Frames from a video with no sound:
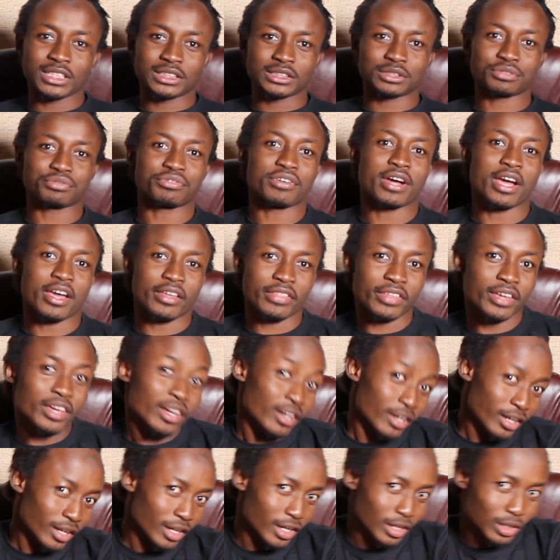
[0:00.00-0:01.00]
it's
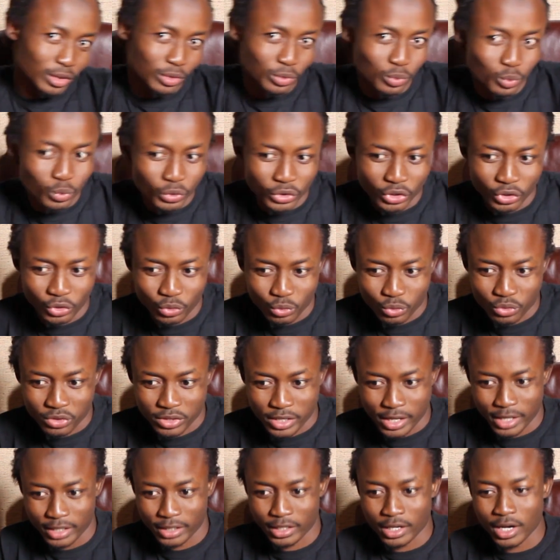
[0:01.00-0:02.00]
Friday, and we do
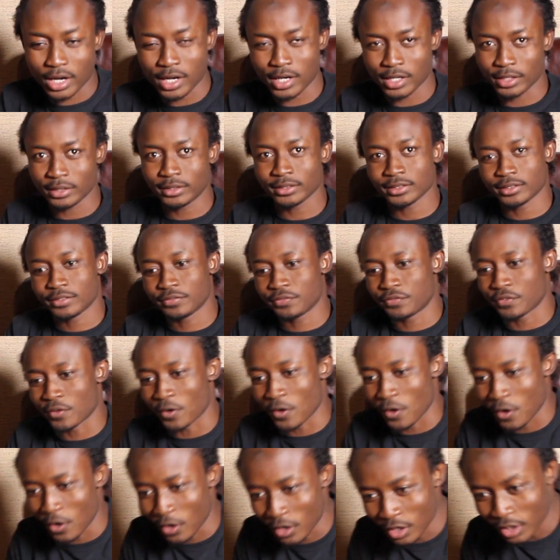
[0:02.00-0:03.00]
thank God
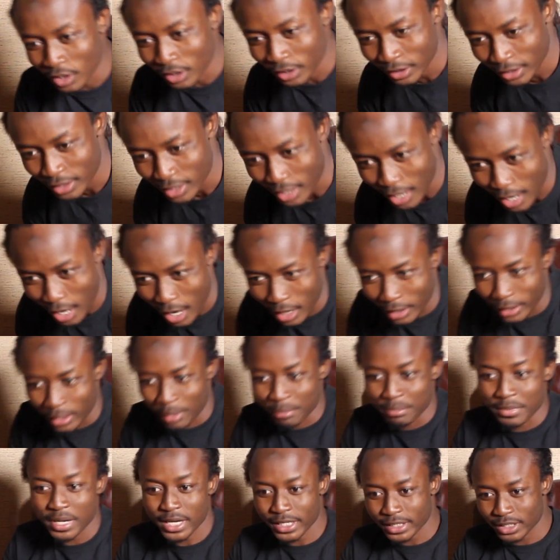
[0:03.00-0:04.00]
for an
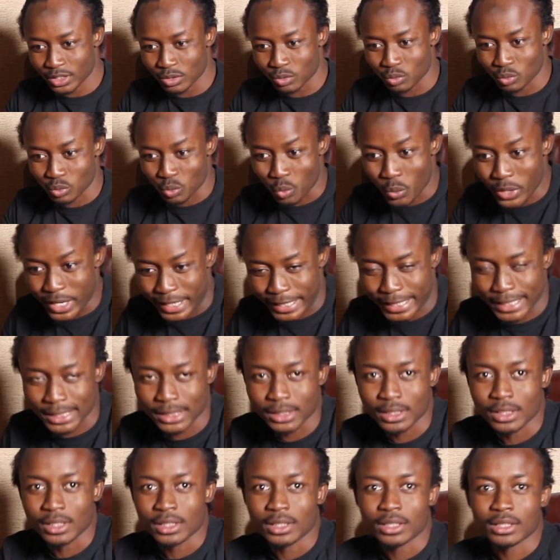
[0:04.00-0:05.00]
amazing week.
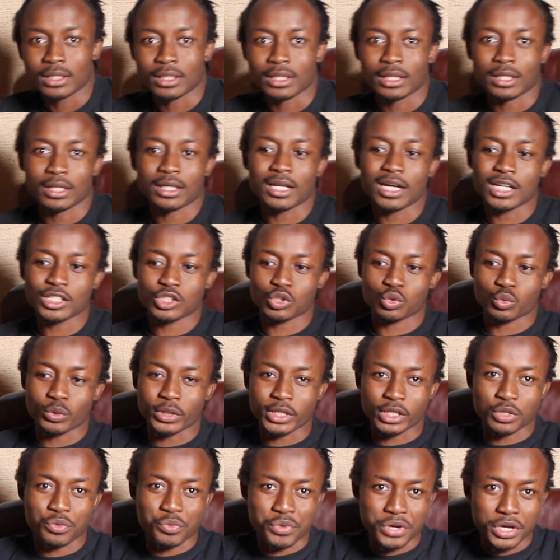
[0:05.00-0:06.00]
Last
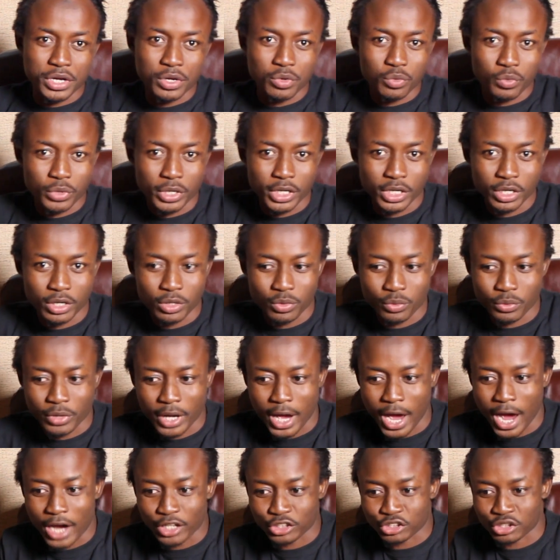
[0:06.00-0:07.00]
week
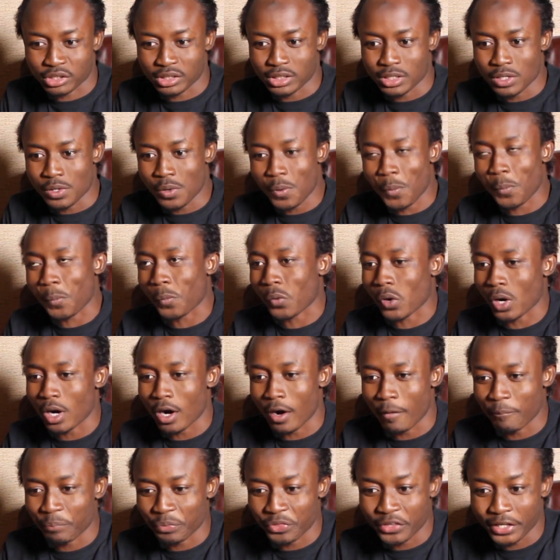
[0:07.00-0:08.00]
we actually
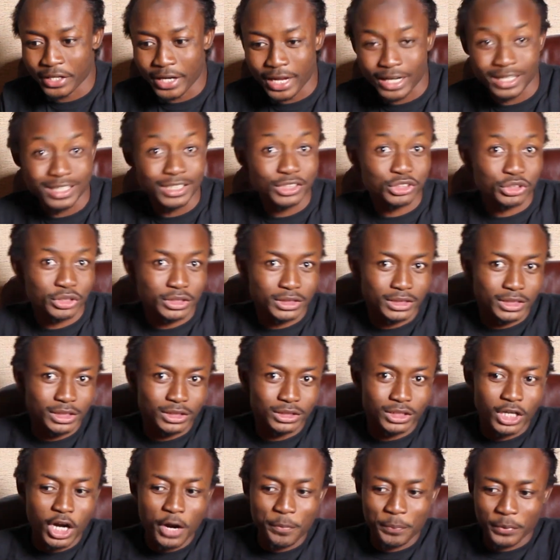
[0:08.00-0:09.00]
did an
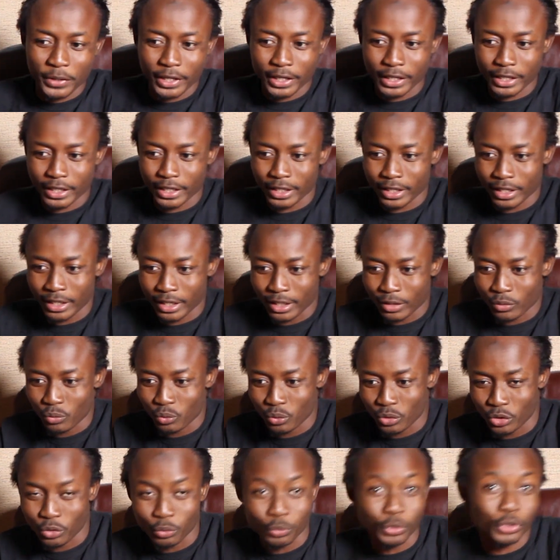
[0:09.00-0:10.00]
interesting topic,
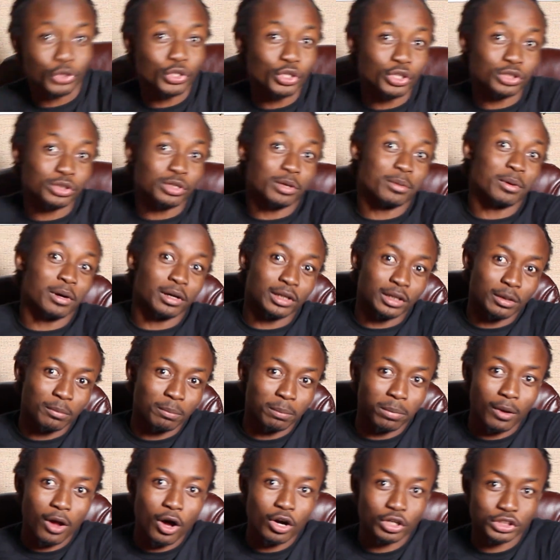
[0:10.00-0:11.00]
and we talked about the
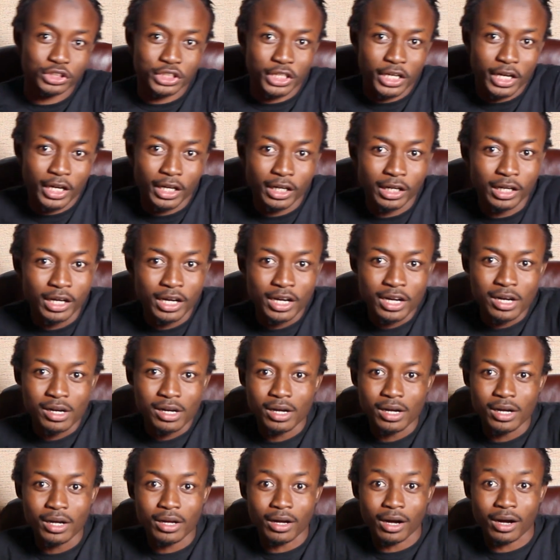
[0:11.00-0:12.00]
blockchain
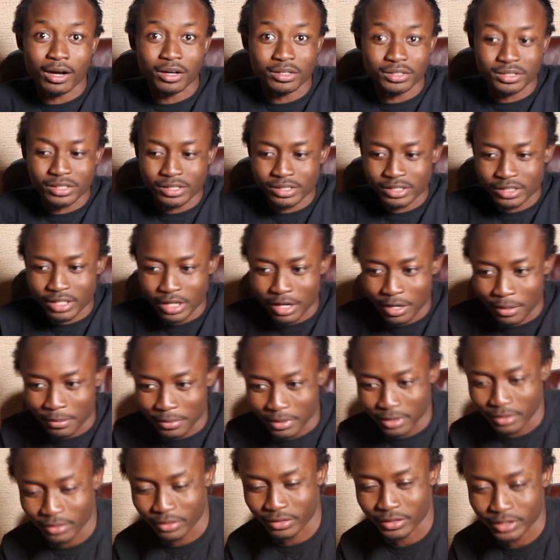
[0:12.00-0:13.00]

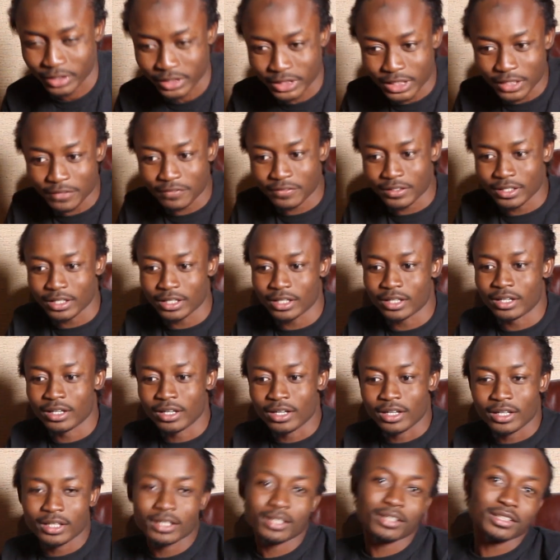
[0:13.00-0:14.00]
ecosystem and stuff that
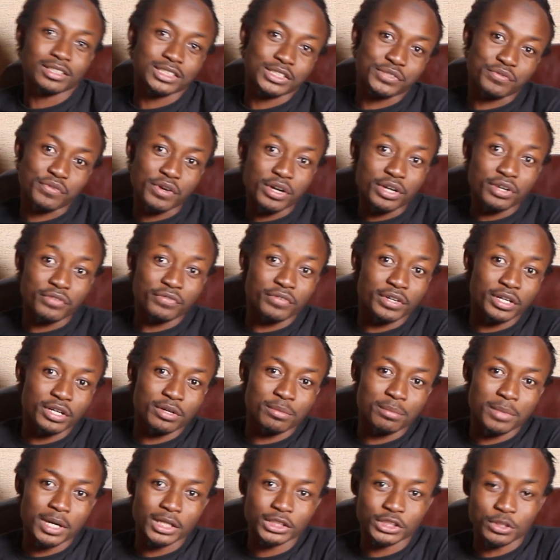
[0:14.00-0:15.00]
is
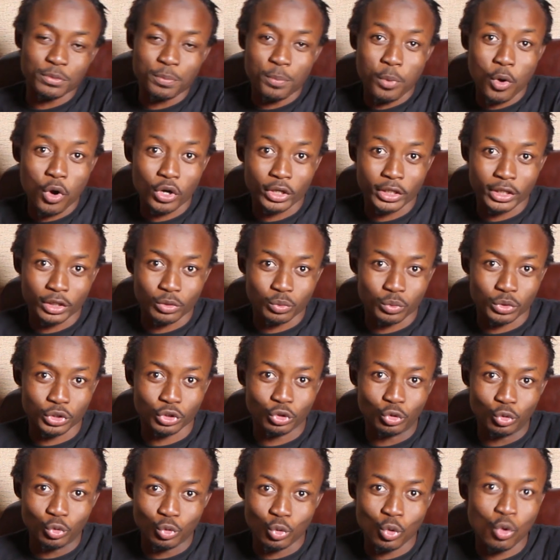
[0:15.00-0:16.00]
very much important
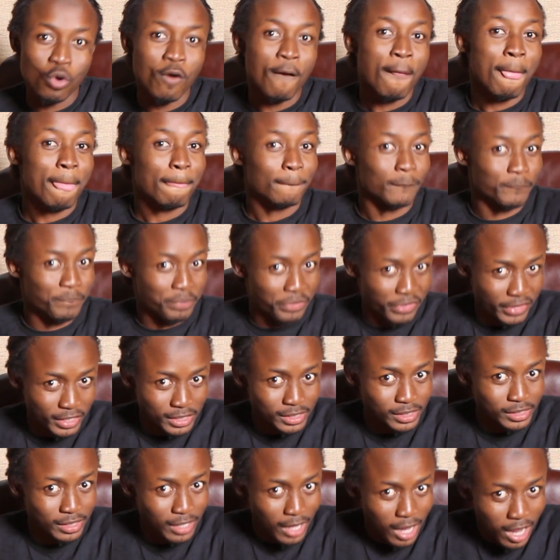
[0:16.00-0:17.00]
we do
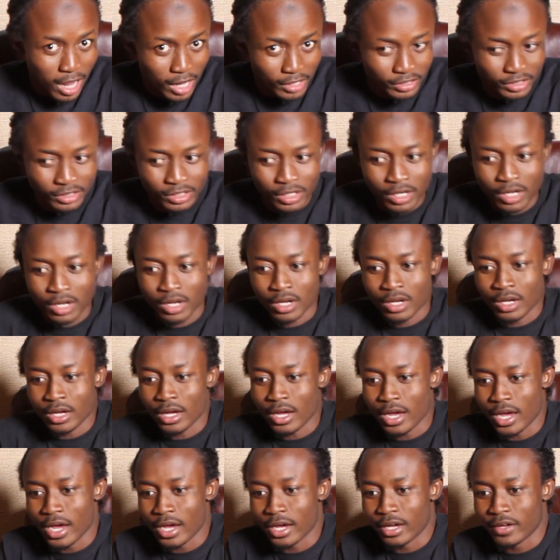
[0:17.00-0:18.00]
discuss.
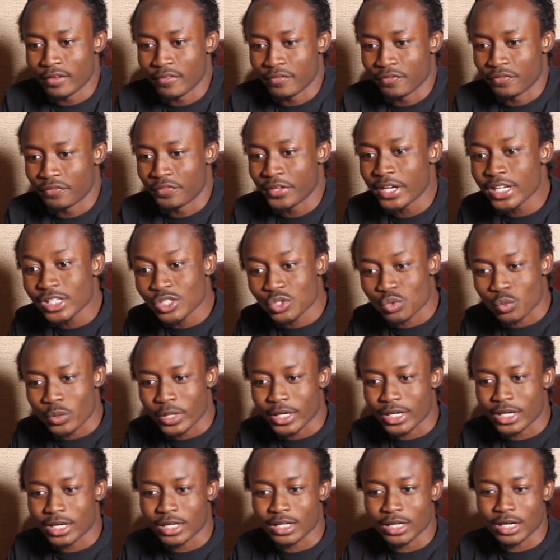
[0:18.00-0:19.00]
And this
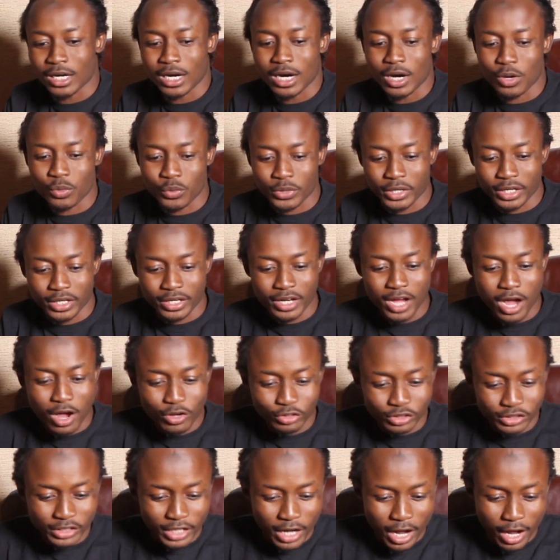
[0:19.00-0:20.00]
week we
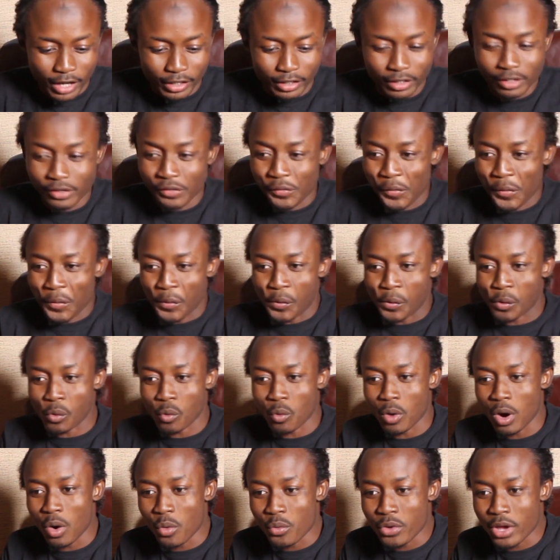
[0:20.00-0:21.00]
announced that
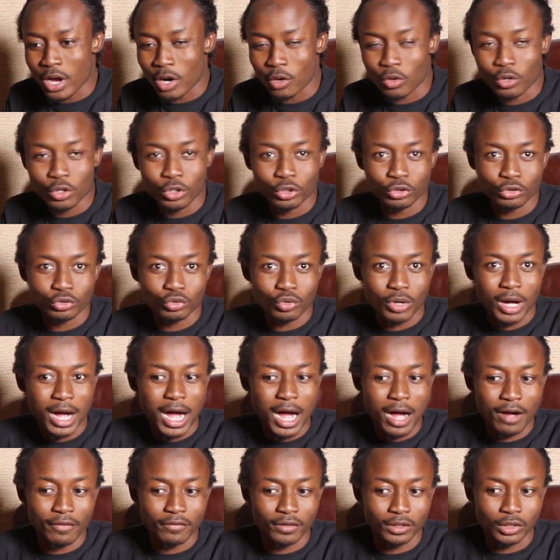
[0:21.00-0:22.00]
what we are going to
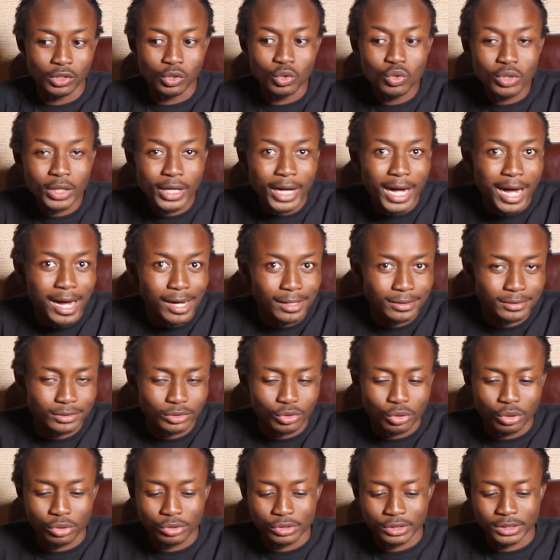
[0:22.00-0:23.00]
have a look
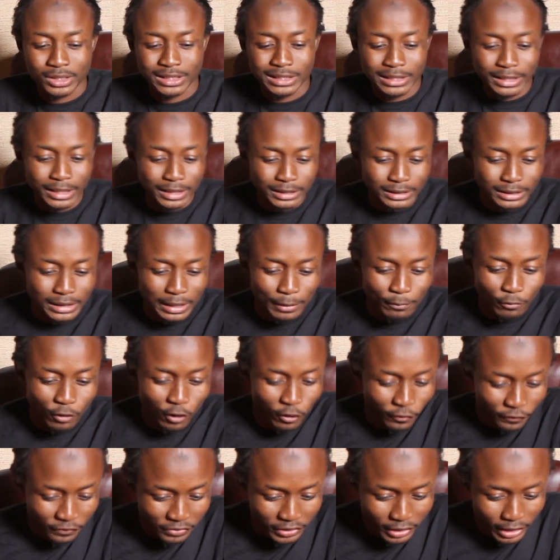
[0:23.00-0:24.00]
at consider some
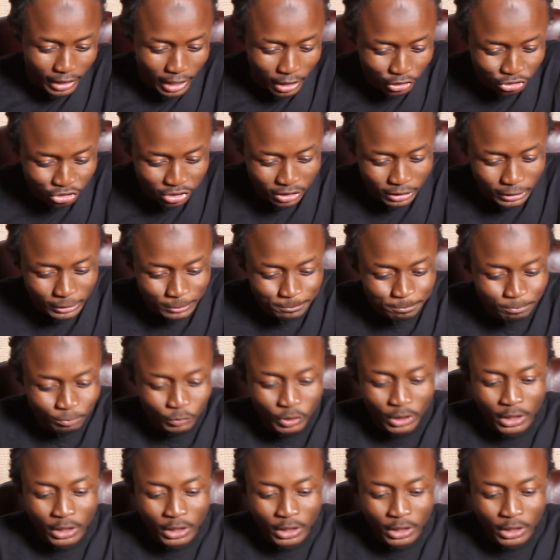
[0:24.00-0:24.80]
of the